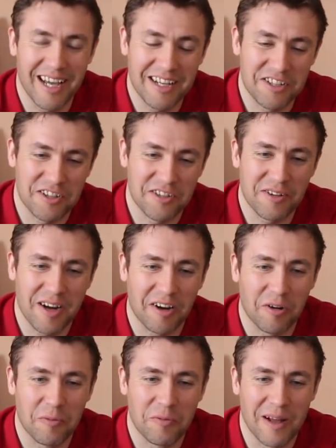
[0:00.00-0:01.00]
agent, Jurgen
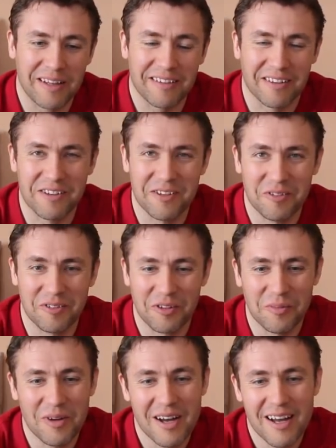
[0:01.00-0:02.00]
Klopp went on
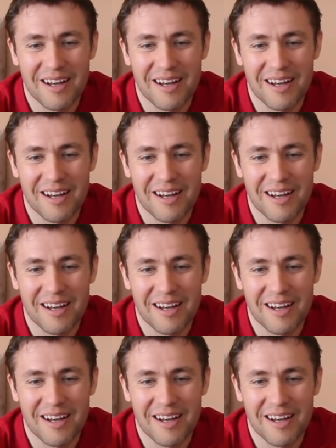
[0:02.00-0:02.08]
YouTube,